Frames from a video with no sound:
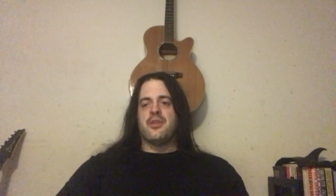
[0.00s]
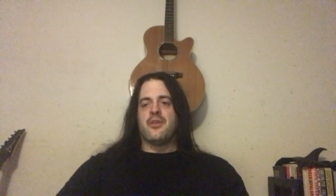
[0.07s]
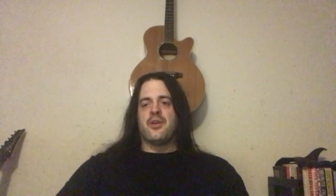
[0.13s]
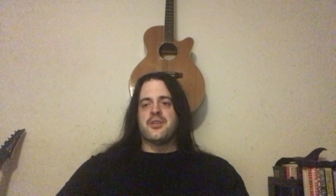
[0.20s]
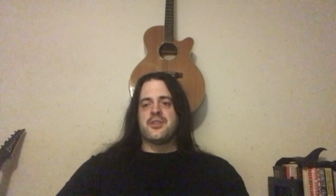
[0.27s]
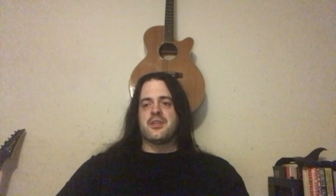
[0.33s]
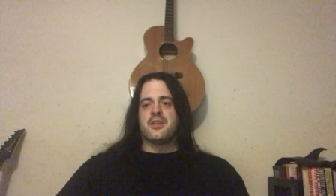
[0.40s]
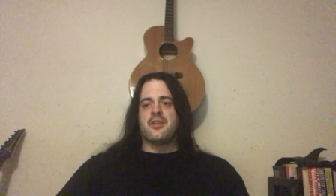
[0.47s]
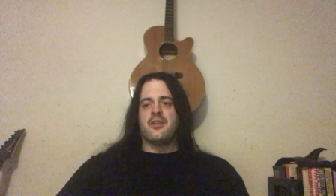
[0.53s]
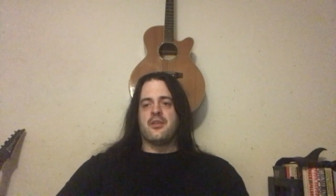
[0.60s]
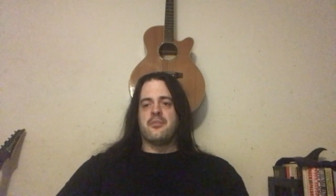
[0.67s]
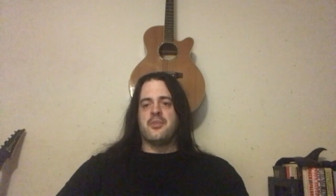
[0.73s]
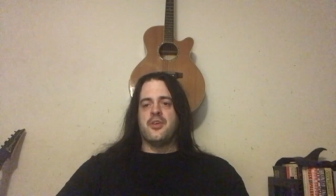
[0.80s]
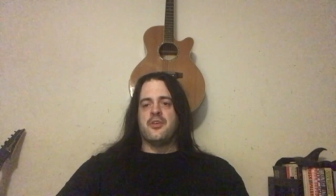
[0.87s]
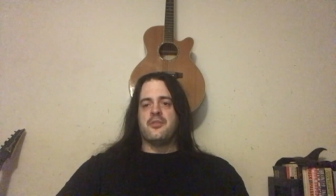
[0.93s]
They're all sitting there
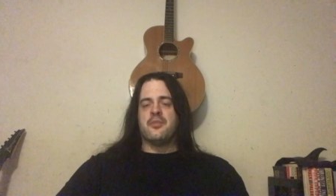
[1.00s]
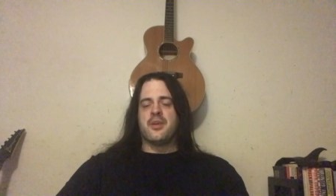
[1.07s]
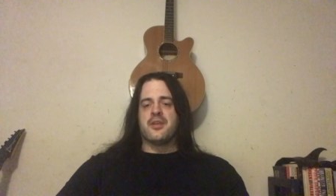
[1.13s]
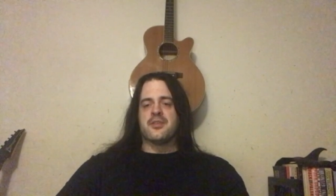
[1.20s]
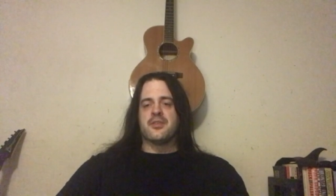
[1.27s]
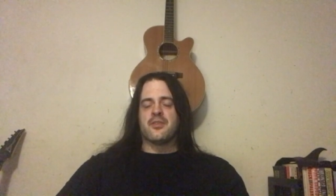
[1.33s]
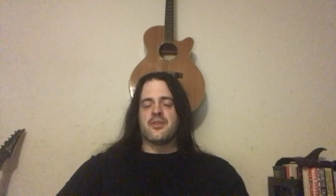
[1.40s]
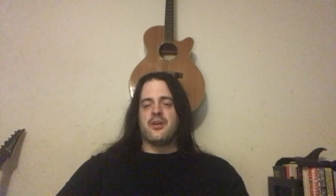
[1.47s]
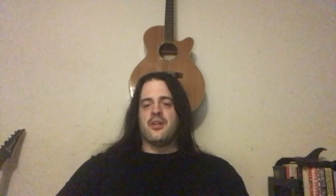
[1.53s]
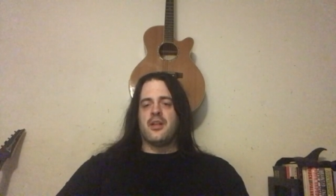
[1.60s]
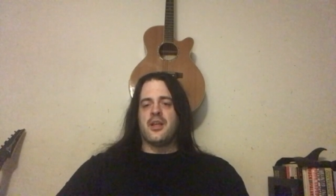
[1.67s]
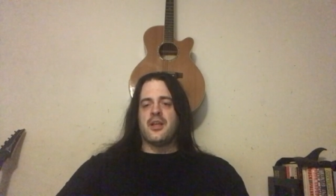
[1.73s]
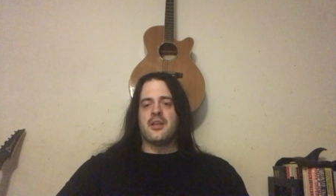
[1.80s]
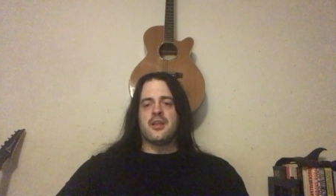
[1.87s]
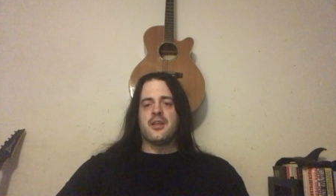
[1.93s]
mute because they're all
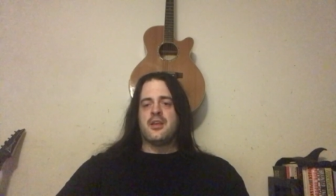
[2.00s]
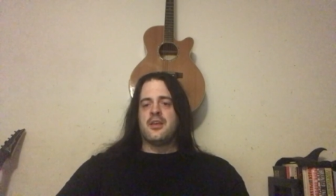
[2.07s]
like,